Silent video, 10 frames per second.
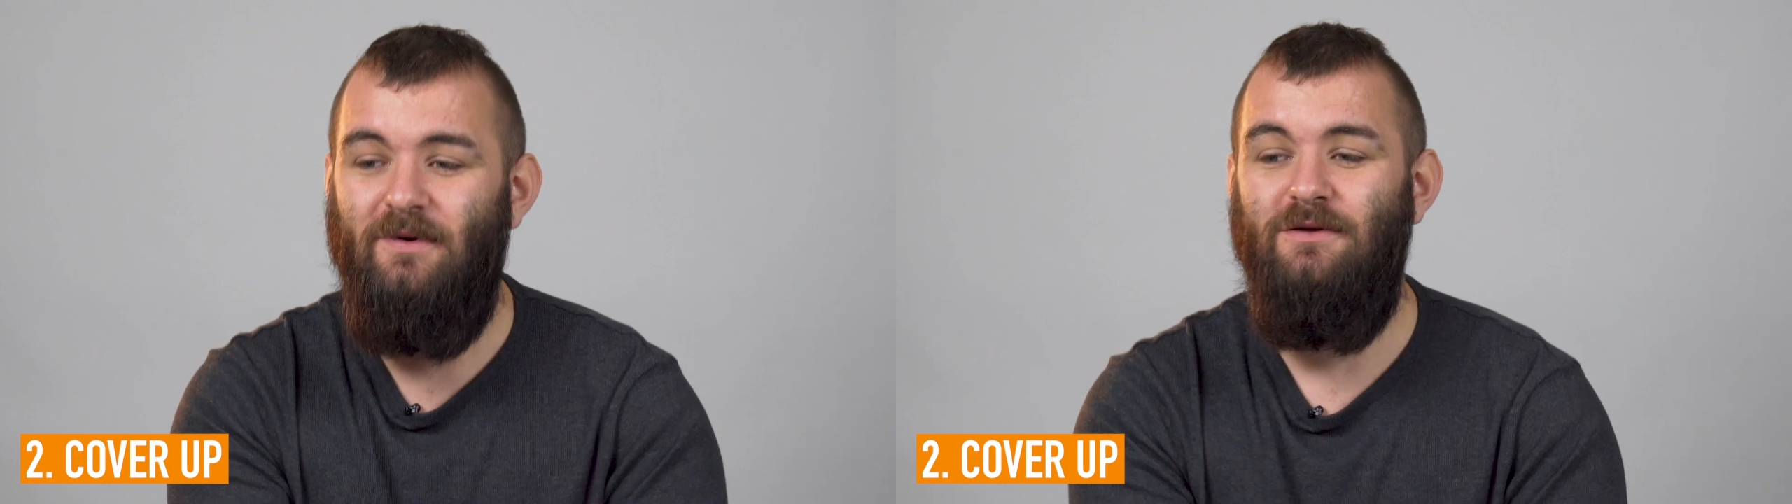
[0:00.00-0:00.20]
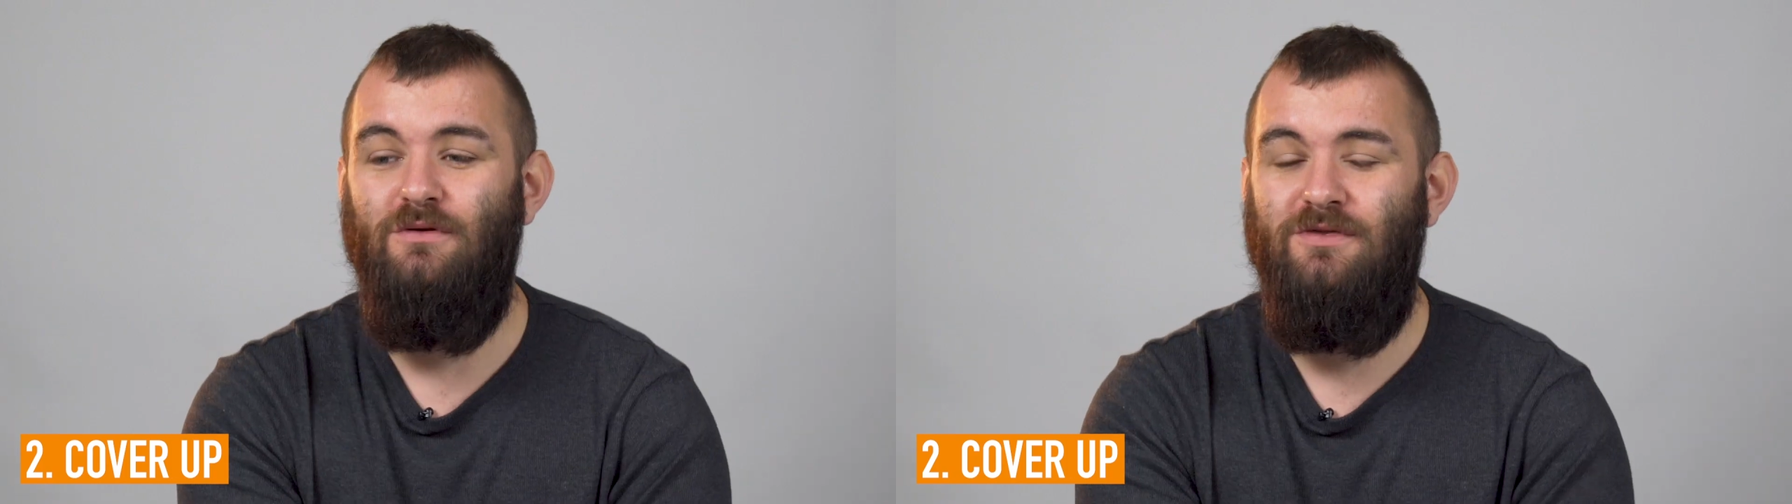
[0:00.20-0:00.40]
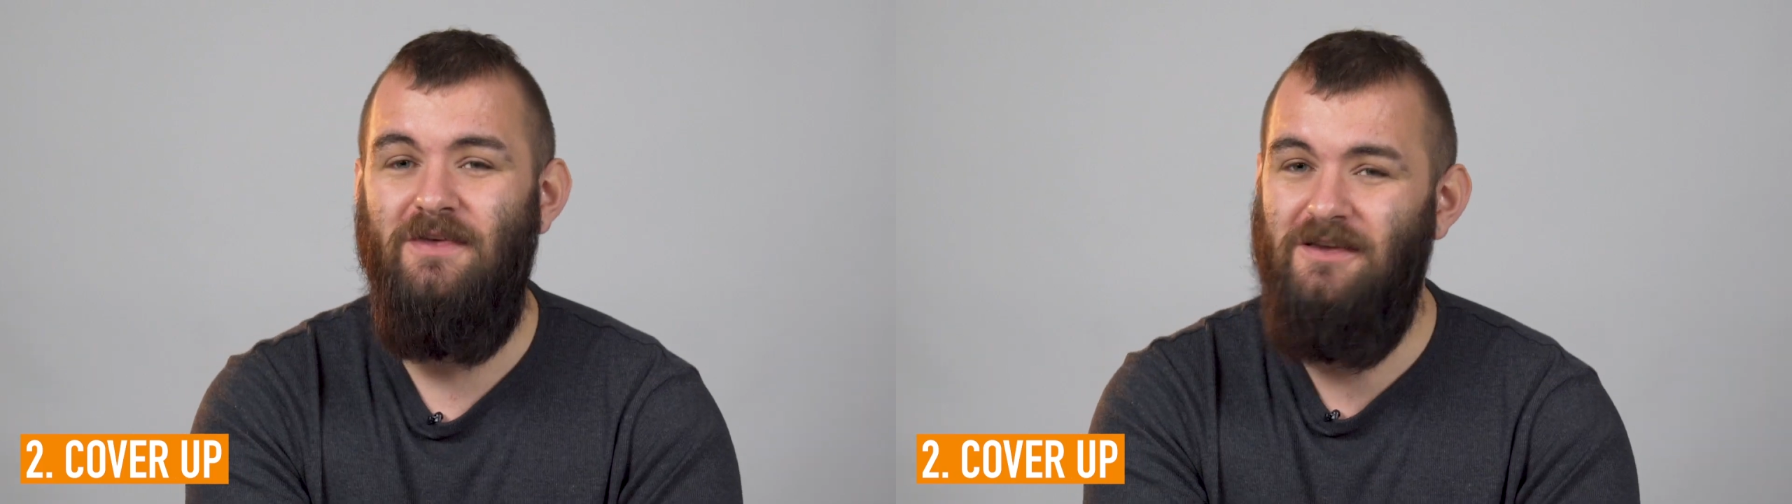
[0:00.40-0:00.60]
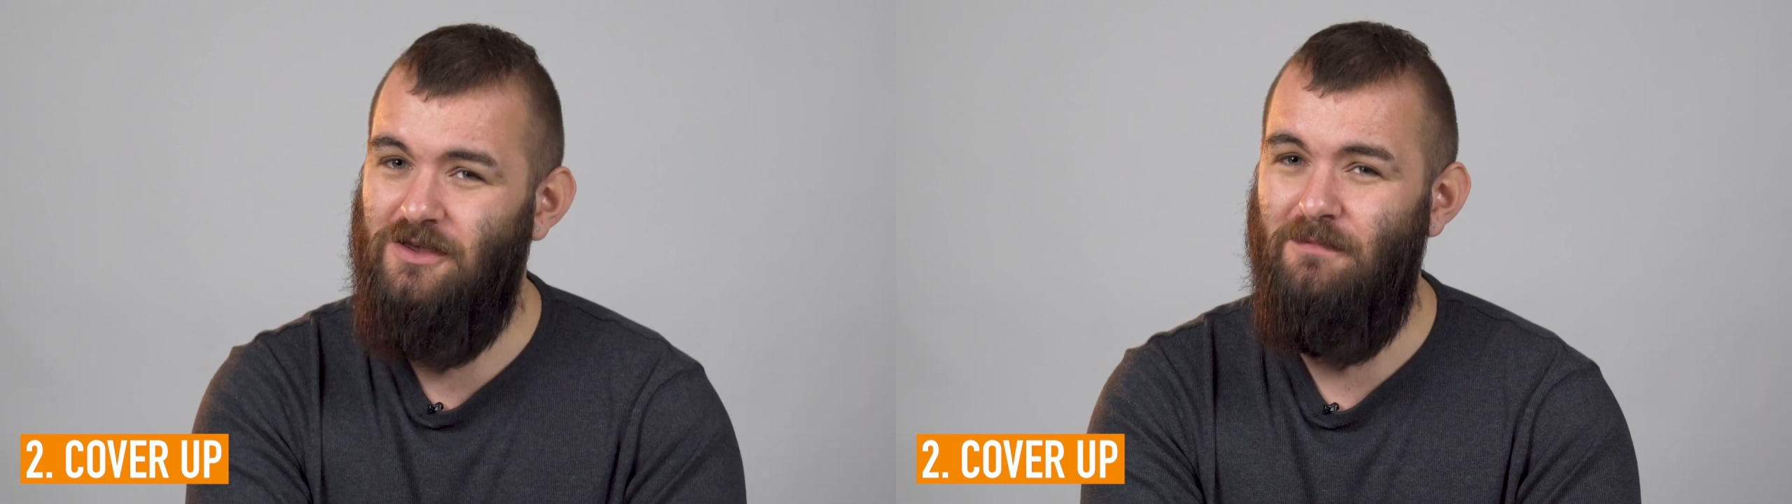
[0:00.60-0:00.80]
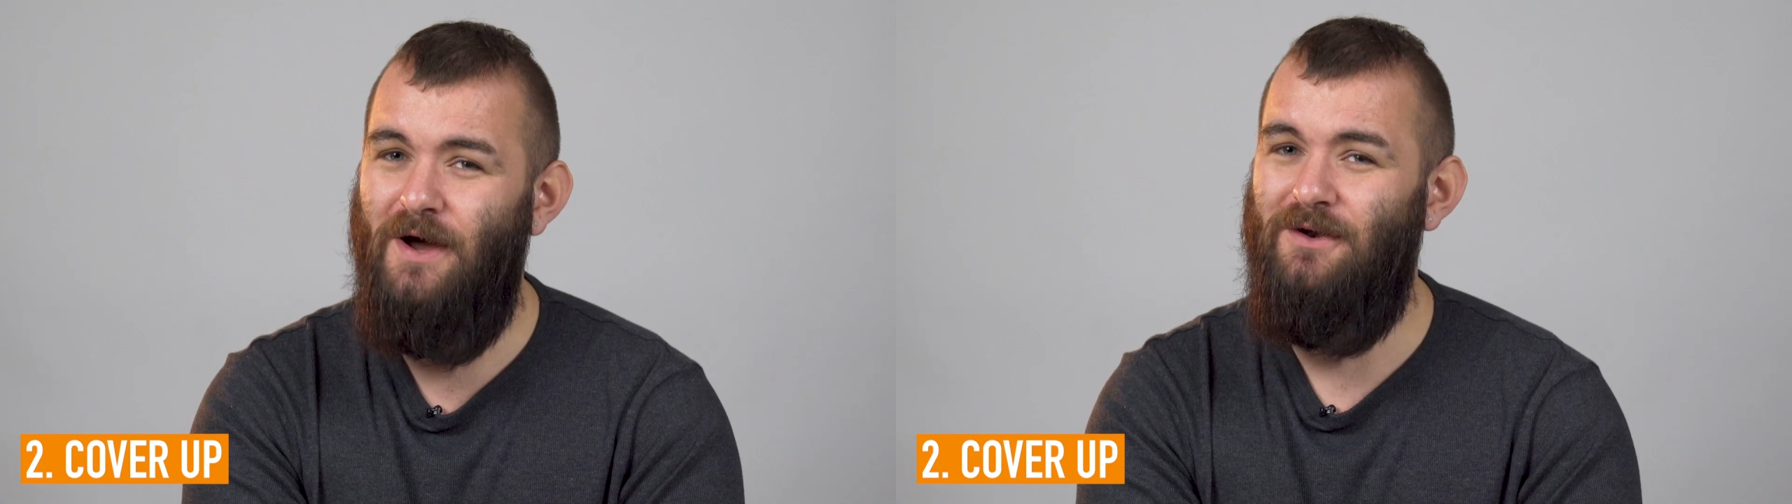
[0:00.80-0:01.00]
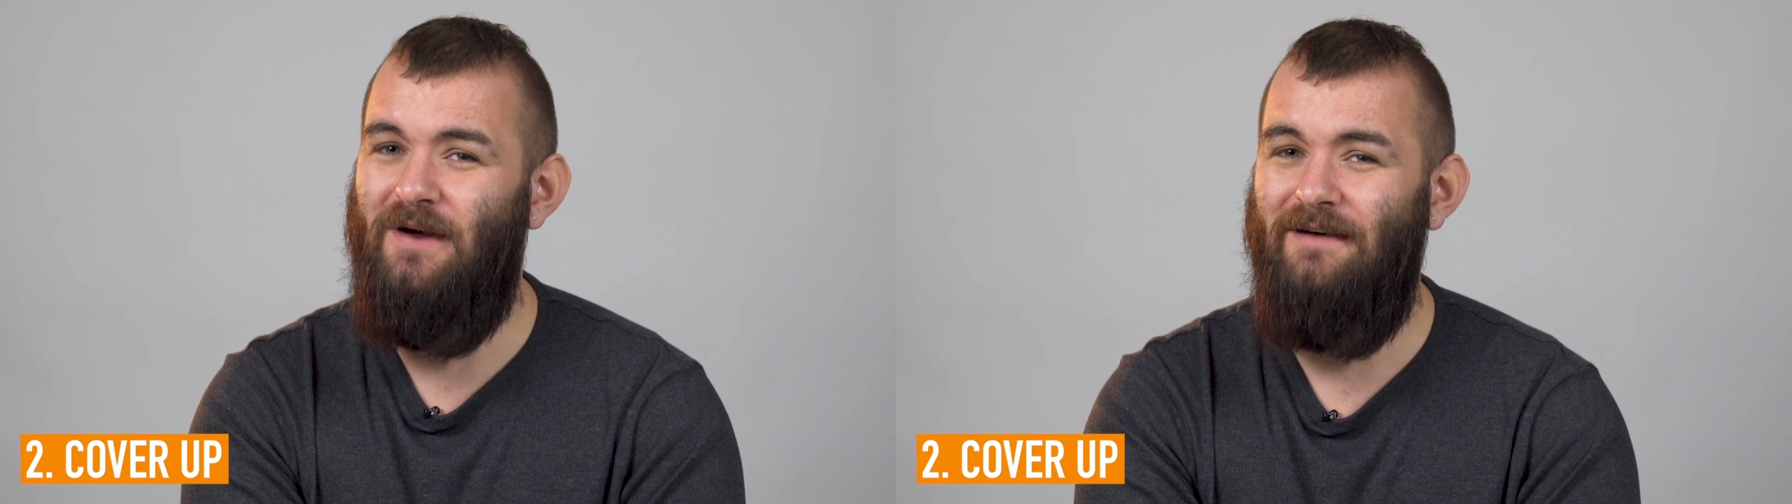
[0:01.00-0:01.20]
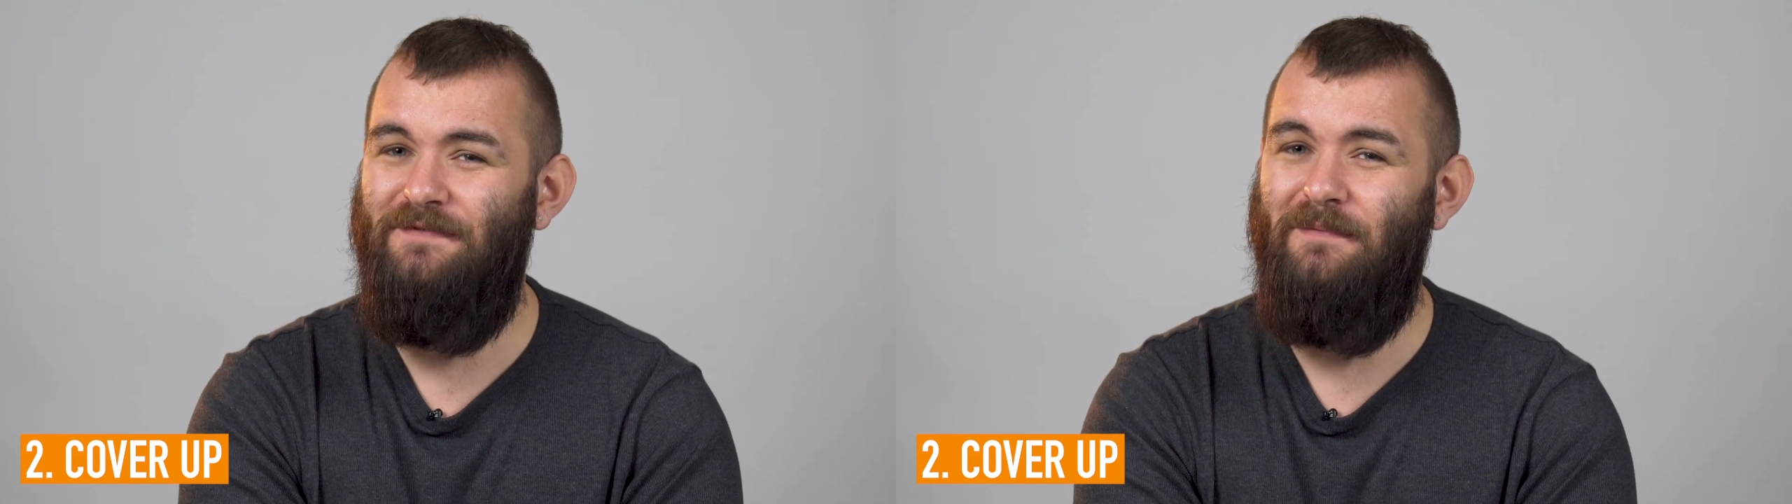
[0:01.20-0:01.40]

where you think you might not have